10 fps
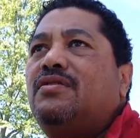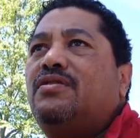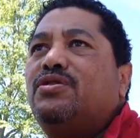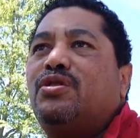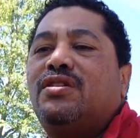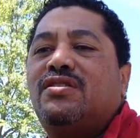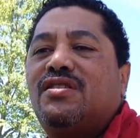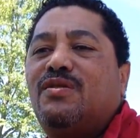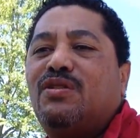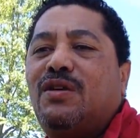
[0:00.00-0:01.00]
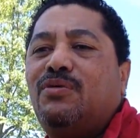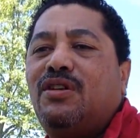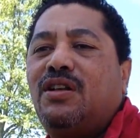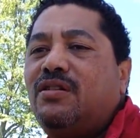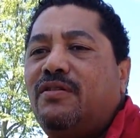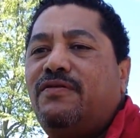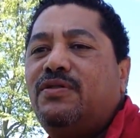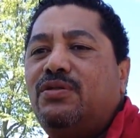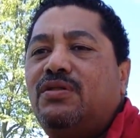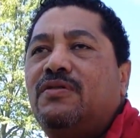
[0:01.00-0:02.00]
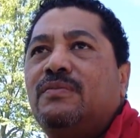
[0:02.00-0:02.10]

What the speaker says: Also at the same time, I love food.